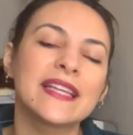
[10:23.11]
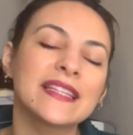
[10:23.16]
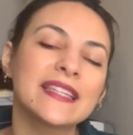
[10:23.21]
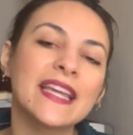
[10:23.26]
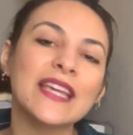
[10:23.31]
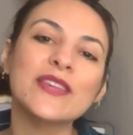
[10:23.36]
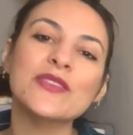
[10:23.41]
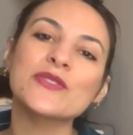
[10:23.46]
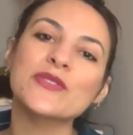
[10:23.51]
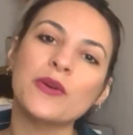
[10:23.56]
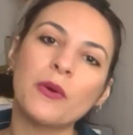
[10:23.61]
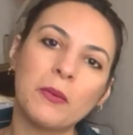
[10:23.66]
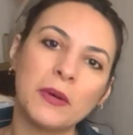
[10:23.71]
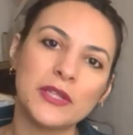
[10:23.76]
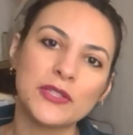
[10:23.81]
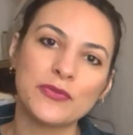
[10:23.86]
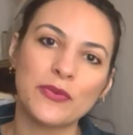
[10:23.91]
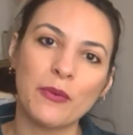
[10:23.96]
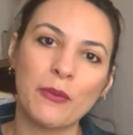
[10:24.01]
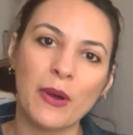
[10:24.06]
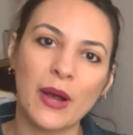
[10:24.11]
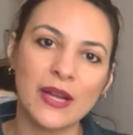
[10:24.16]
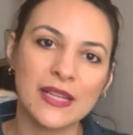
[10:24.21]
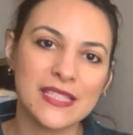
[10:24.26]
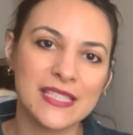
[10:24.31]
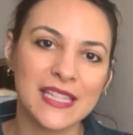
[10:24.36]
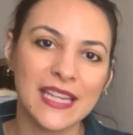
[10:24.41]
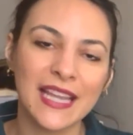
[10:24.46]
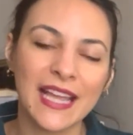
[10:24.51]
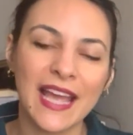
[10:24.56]
Thank you so much for
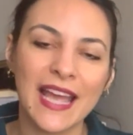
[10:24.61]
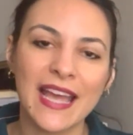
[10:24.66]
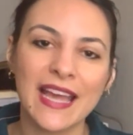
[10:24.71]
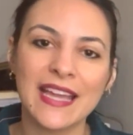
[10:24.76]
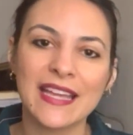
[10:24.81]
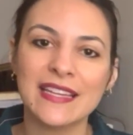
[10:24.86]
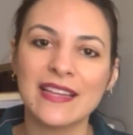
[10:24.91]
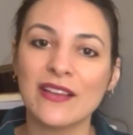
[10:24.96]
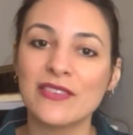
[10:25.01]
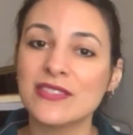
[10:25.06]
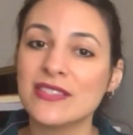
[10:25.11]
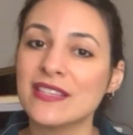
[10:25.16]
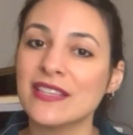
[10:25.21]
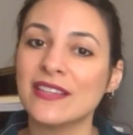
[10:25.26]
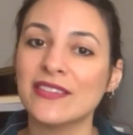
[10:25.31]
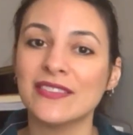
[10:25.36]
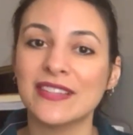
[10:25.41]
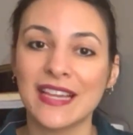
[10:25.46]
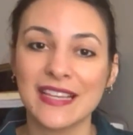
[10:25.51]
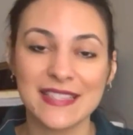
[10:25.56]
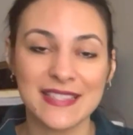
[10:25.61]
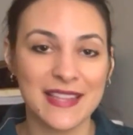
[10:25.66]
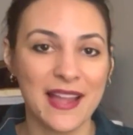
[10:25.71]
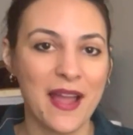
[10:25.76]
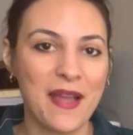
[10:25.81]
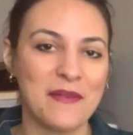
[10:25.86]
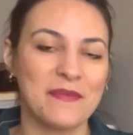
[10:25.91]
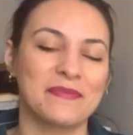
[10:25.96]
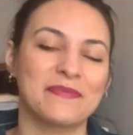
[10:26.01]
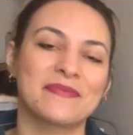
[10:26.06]
watching and I'll see you next
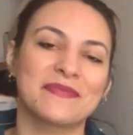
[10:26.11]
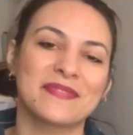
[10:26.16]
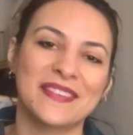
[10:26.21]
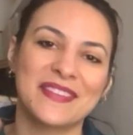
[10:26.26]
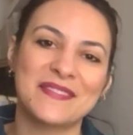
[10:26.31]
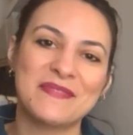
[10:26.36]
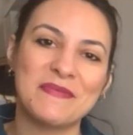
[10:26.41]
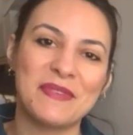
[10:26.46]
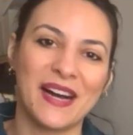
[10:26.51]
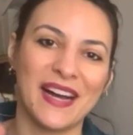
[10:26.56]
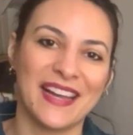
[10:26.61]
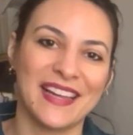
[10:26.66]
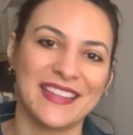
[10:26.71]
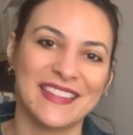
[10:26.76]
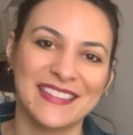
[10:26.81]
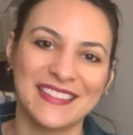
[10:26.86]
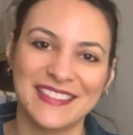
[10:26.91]
time. Bye.